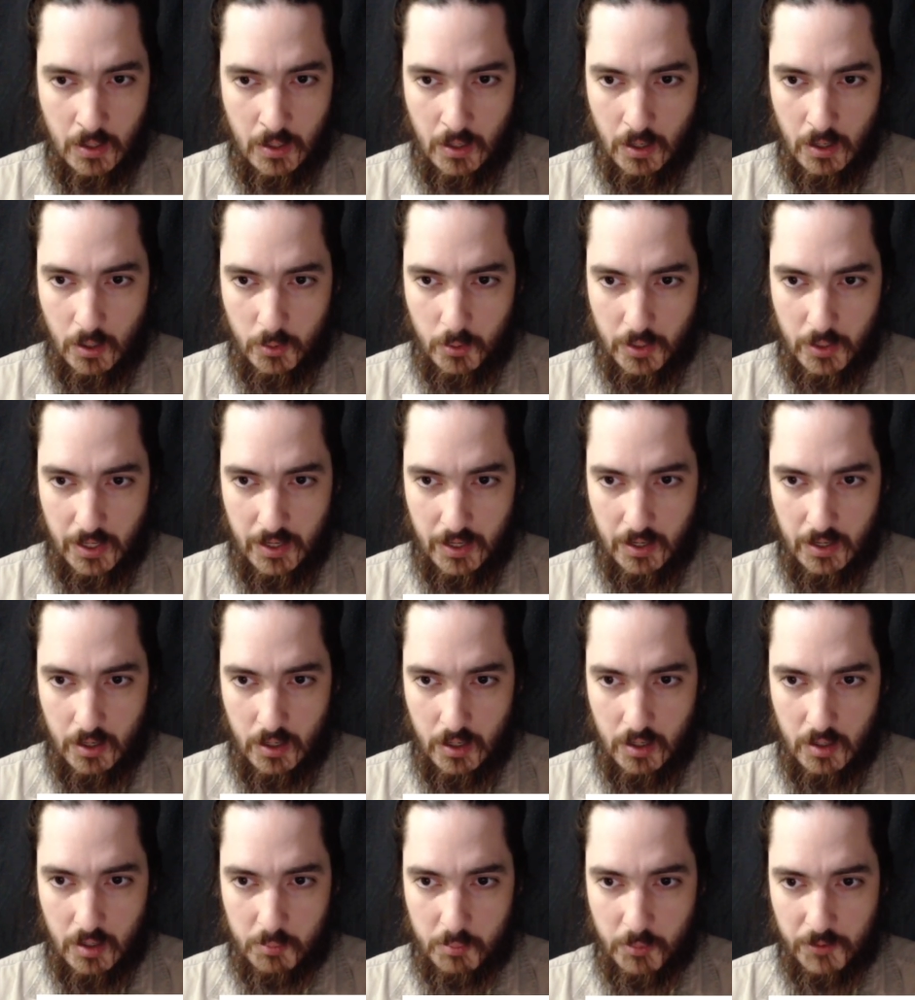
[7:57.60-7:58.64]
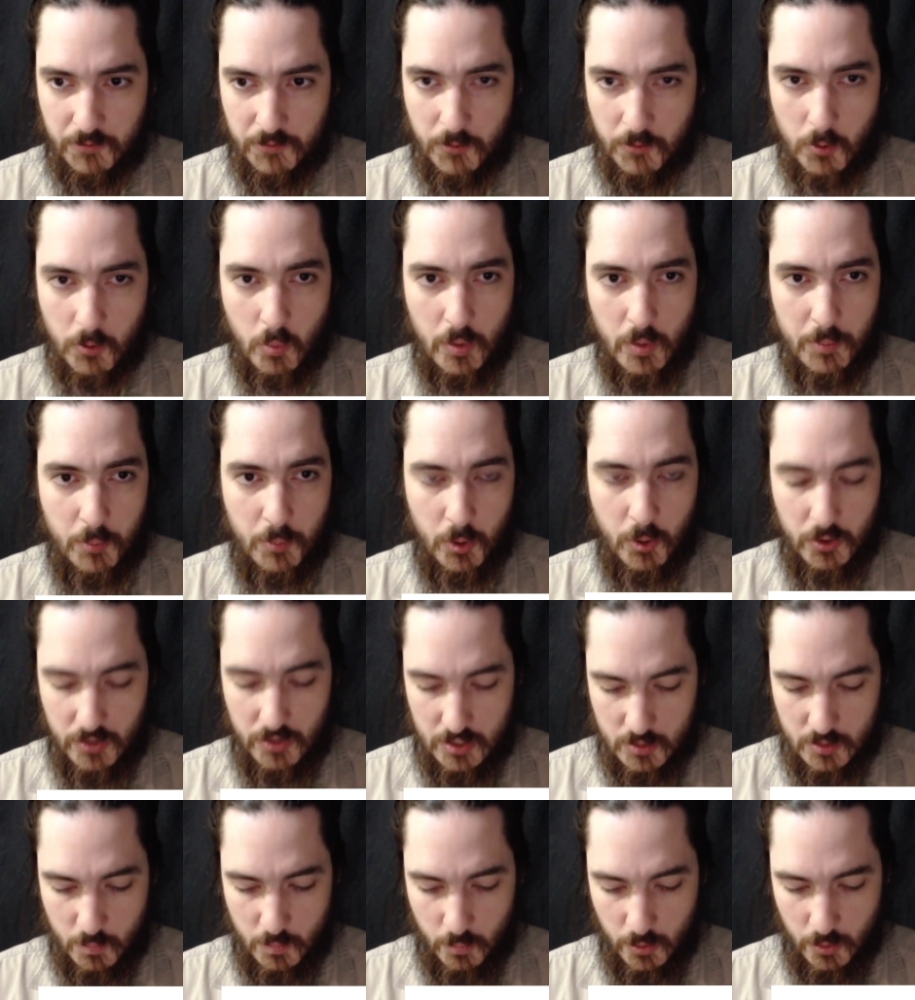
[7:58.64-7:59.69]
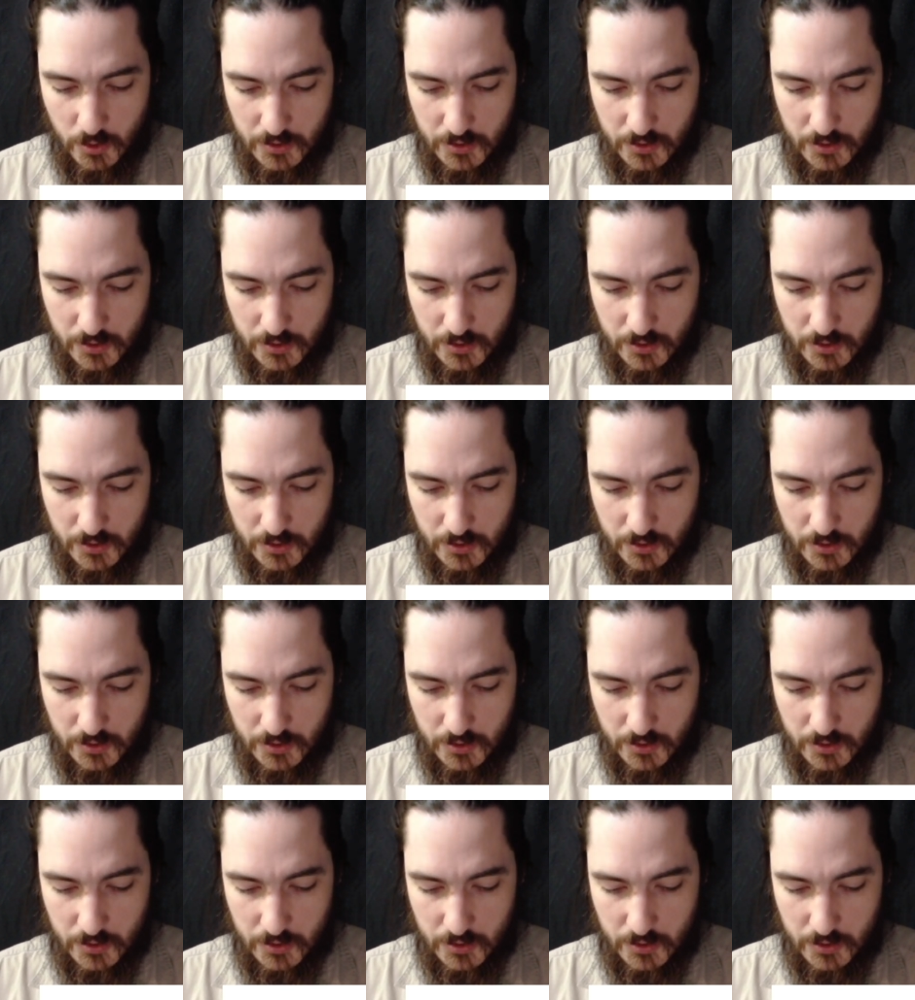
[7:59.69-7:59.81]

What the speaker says: Okay, before we put this book